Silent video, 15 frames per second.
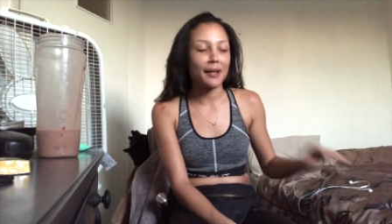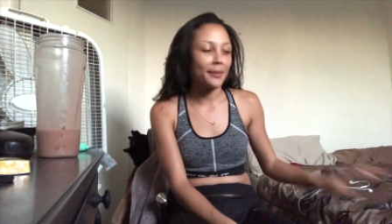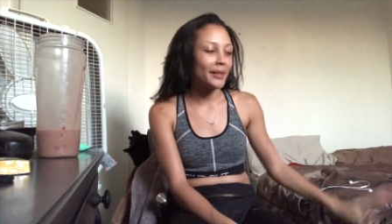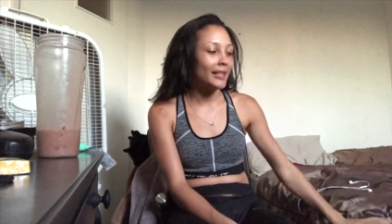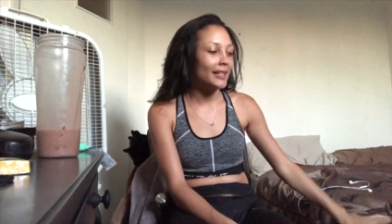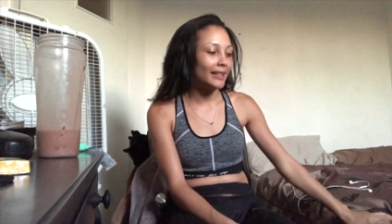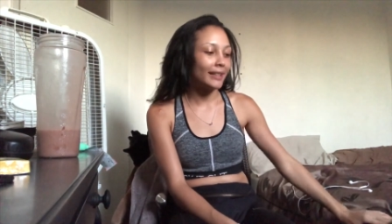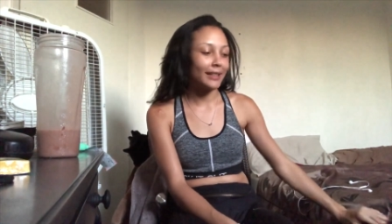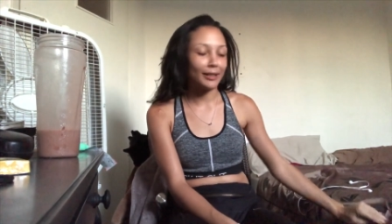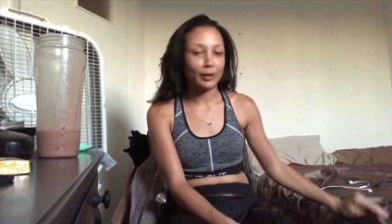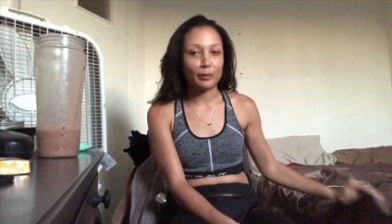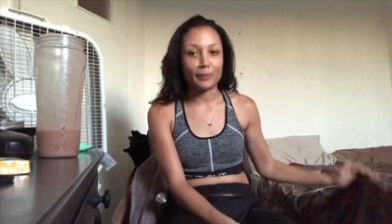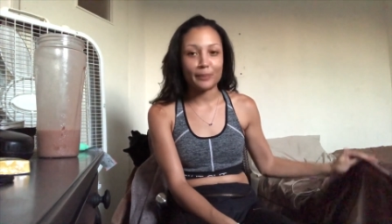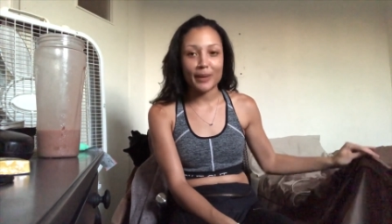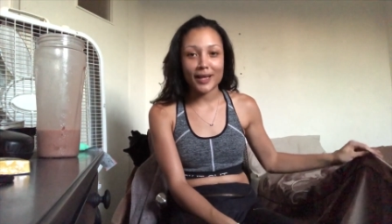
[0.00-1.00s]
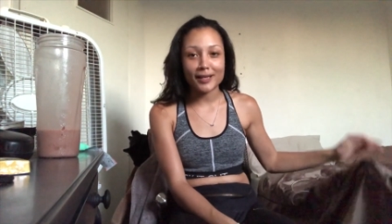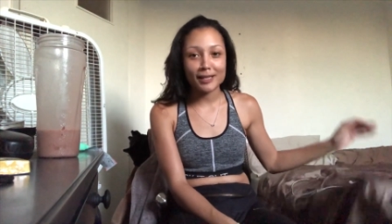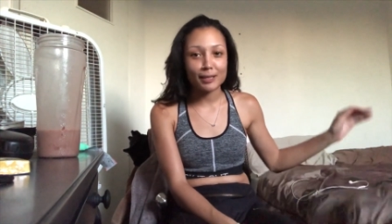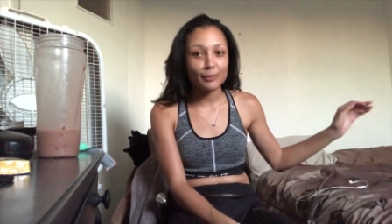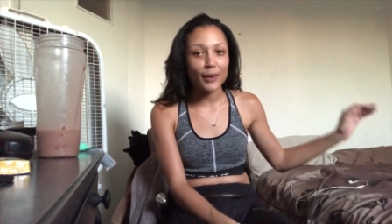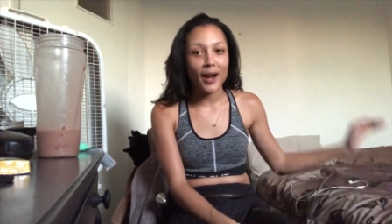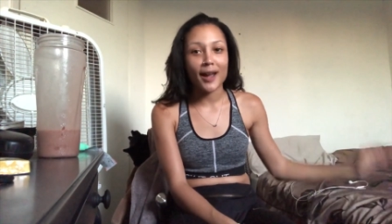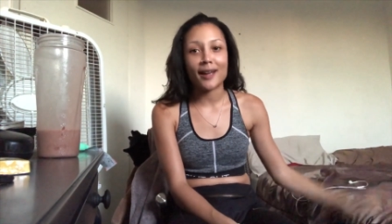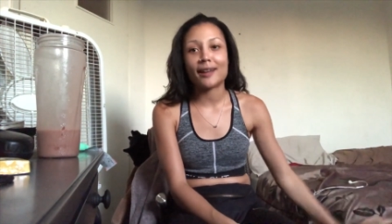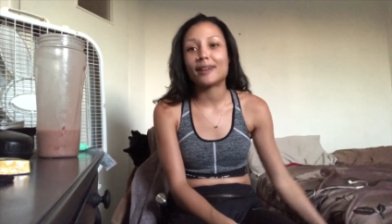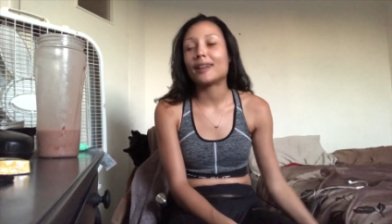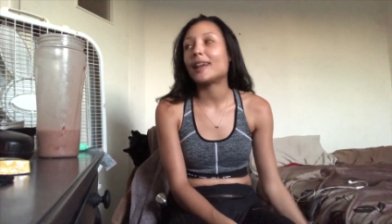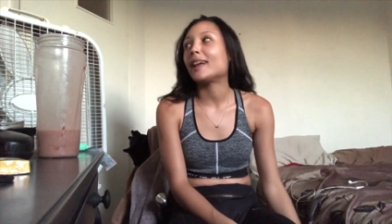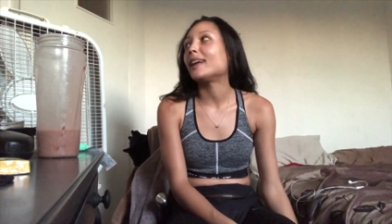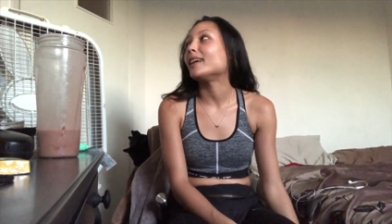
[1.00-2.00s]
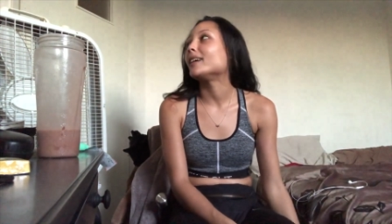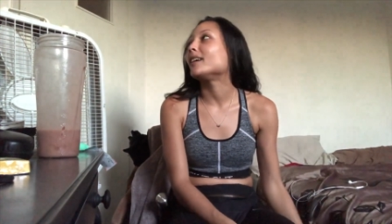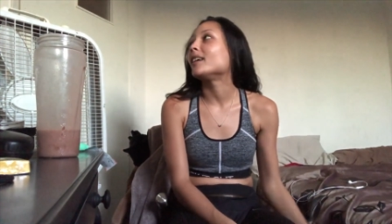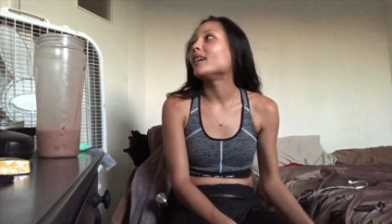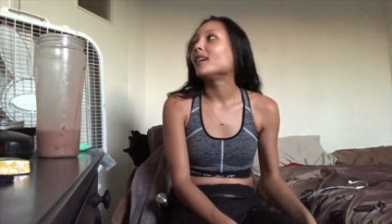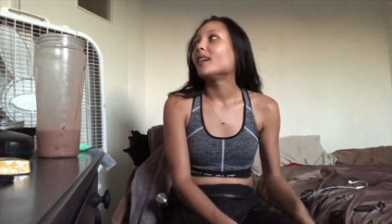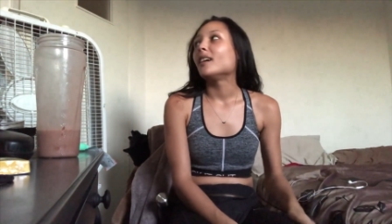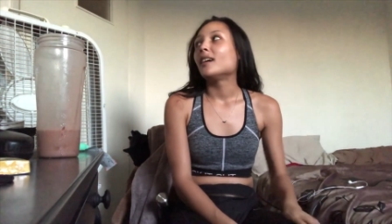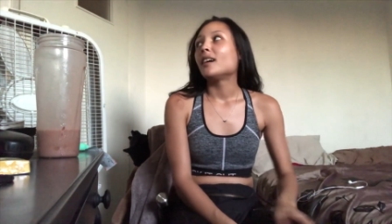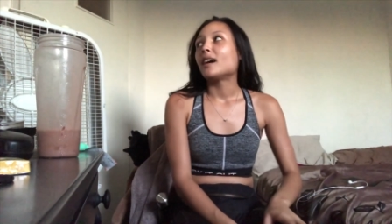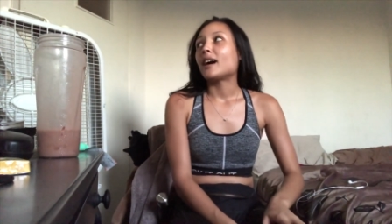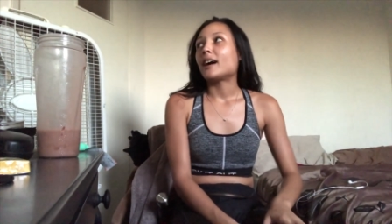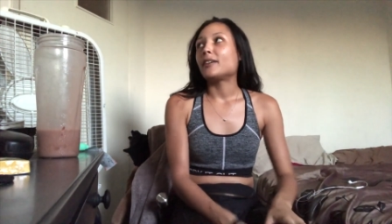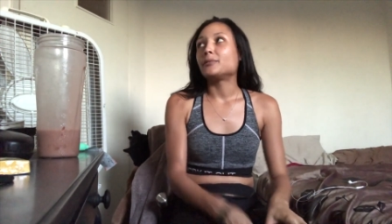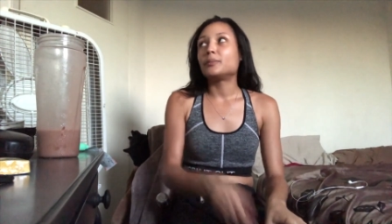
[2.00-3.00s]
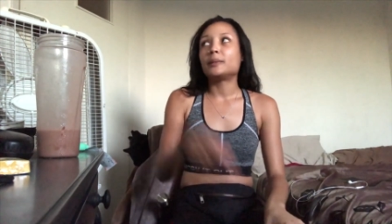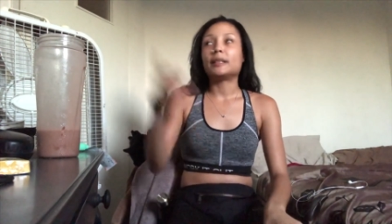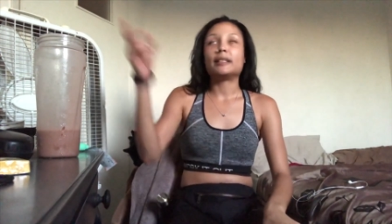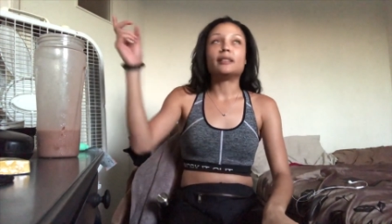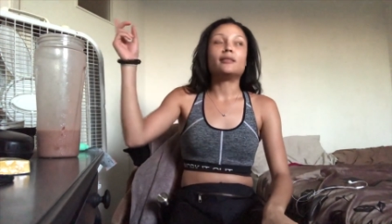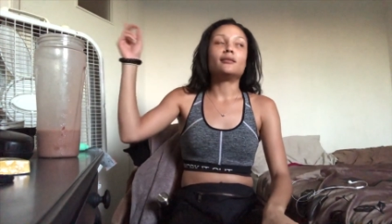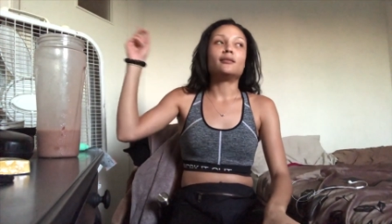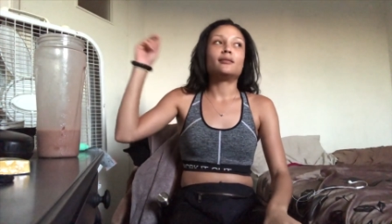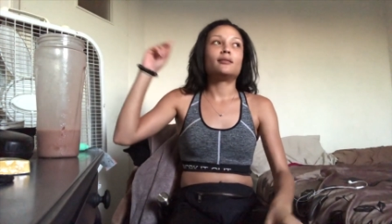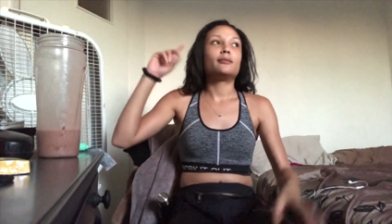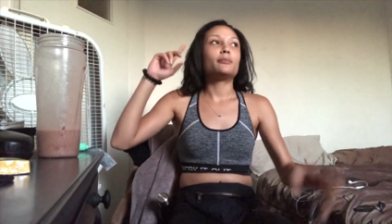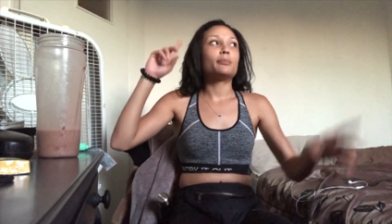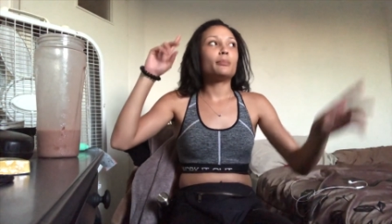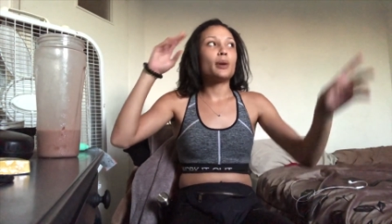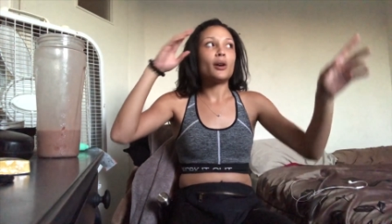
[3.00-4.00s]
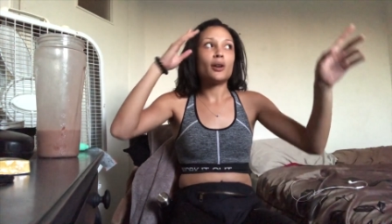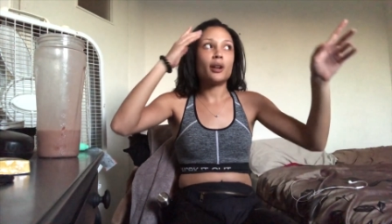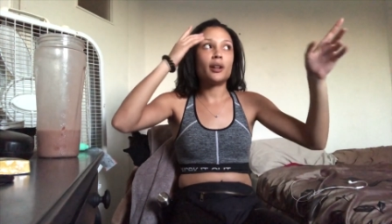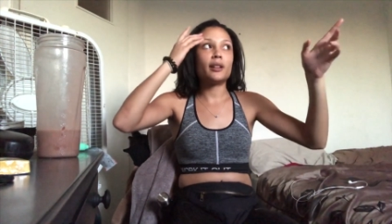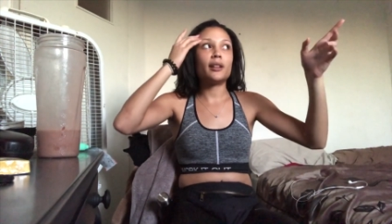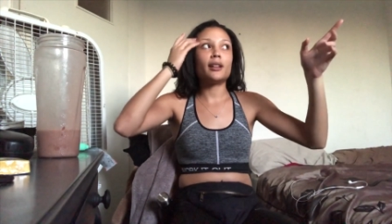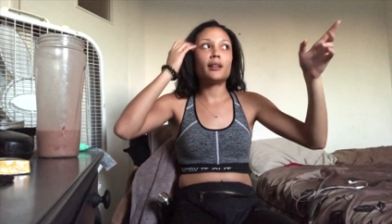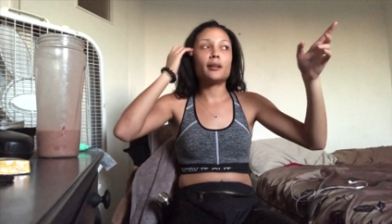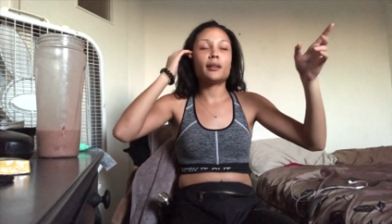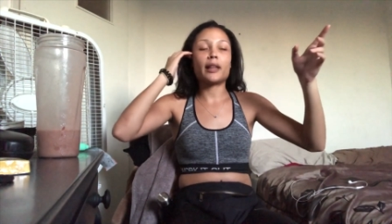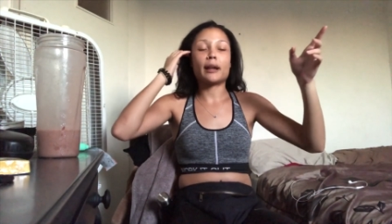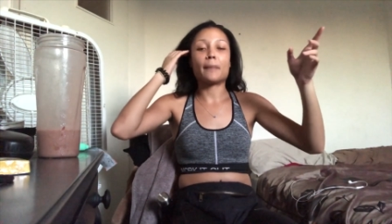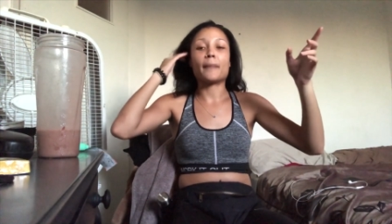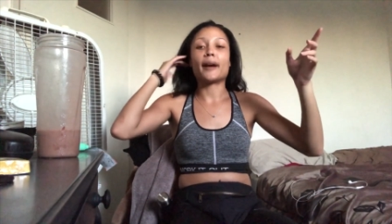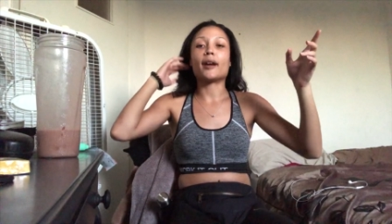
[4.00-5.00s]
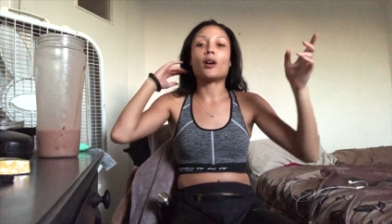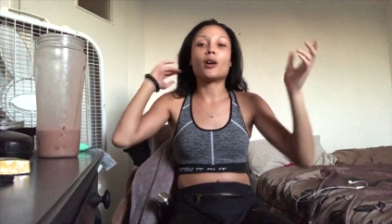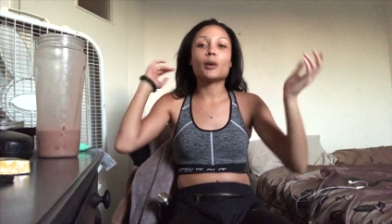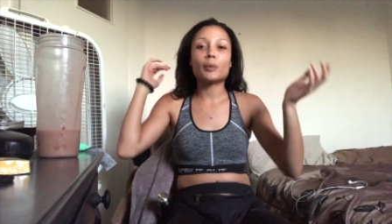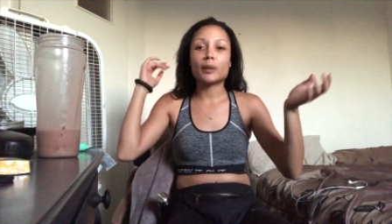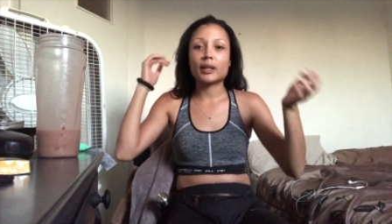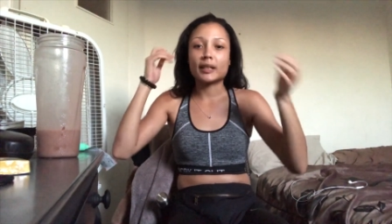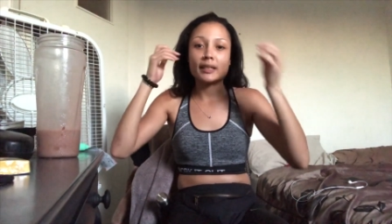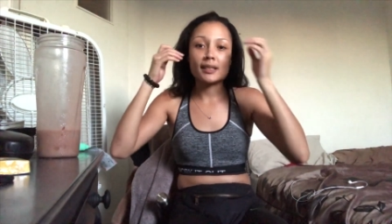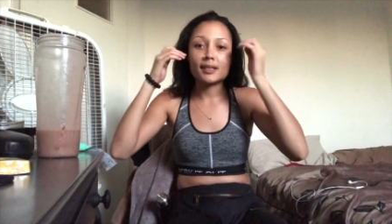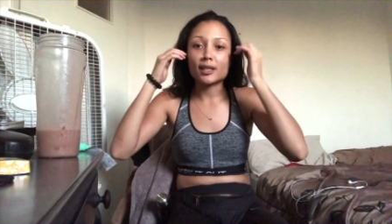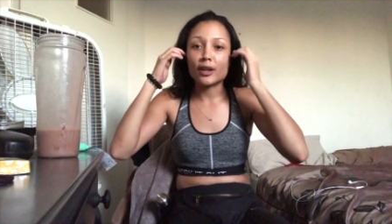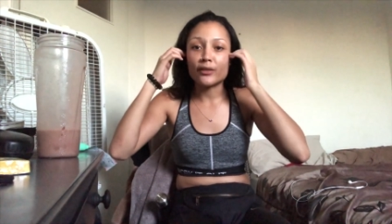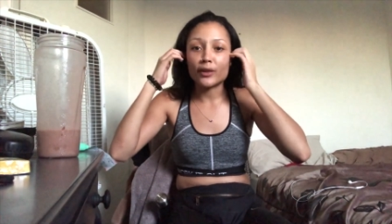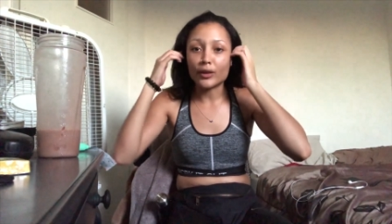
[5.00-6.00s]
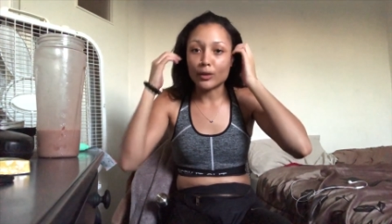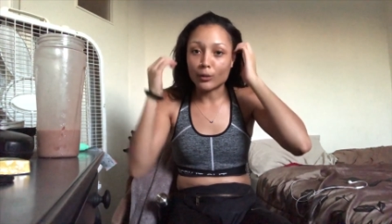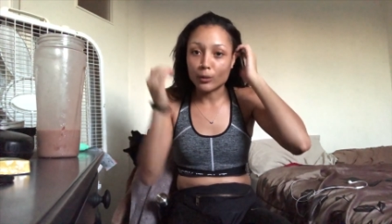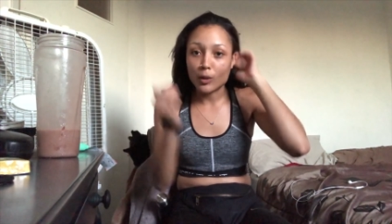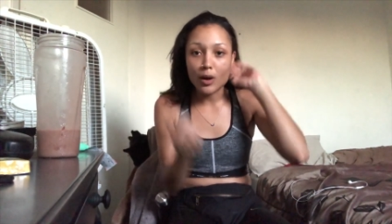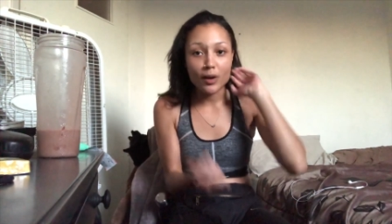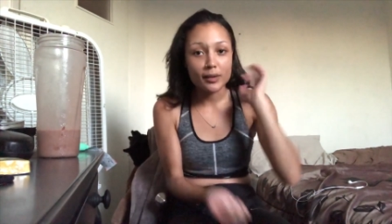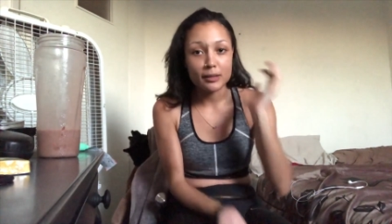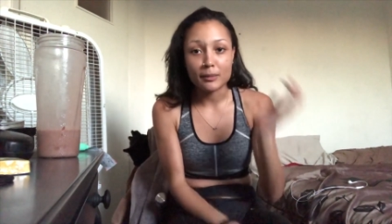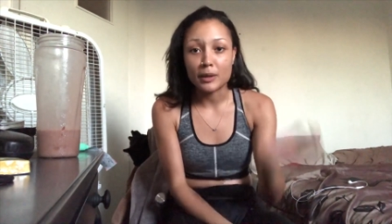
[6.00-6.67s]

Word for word: I'm gonna get like a new bedspread and I've been putting like my artwork and stuff on the walls.